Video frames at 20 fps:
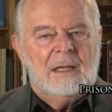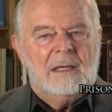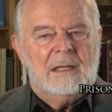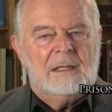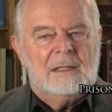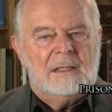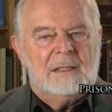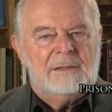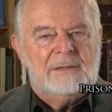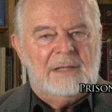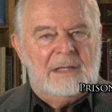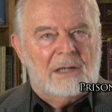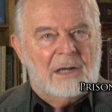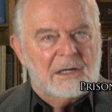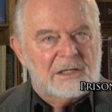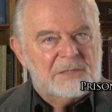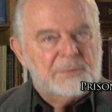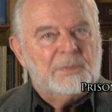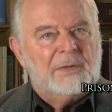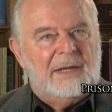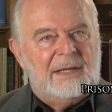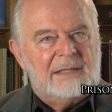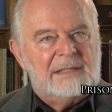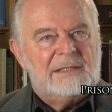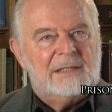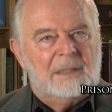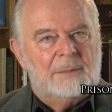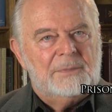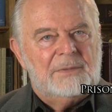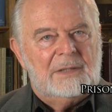They are spraying
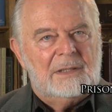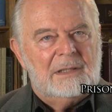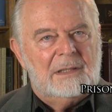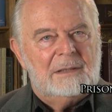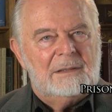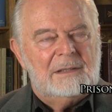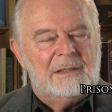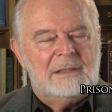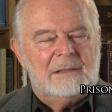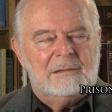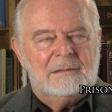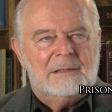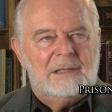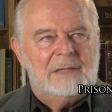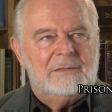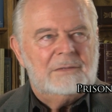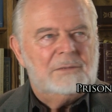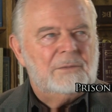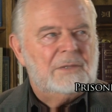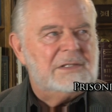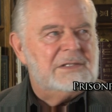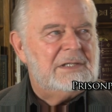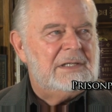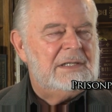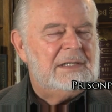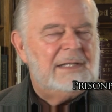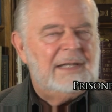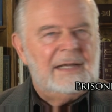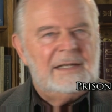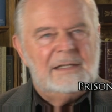something. I think everyone's
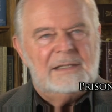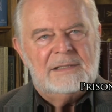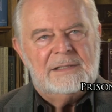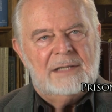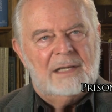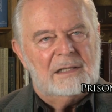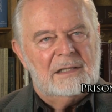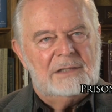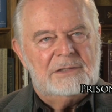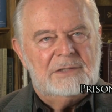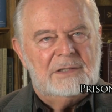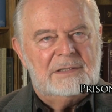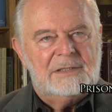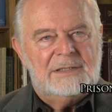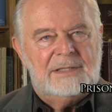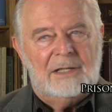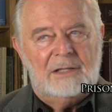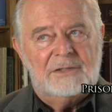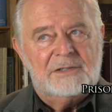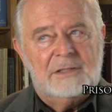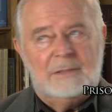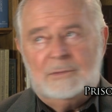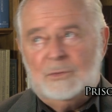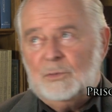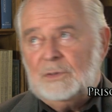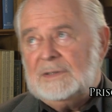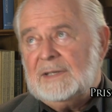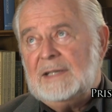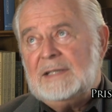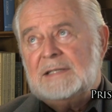innate intelligence tells them
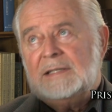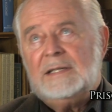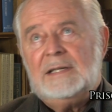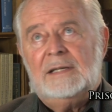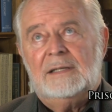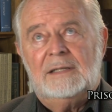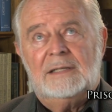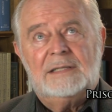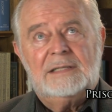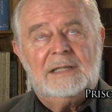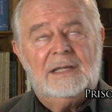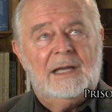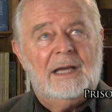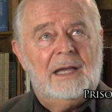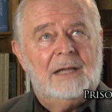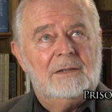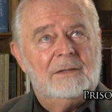what they see in the sky,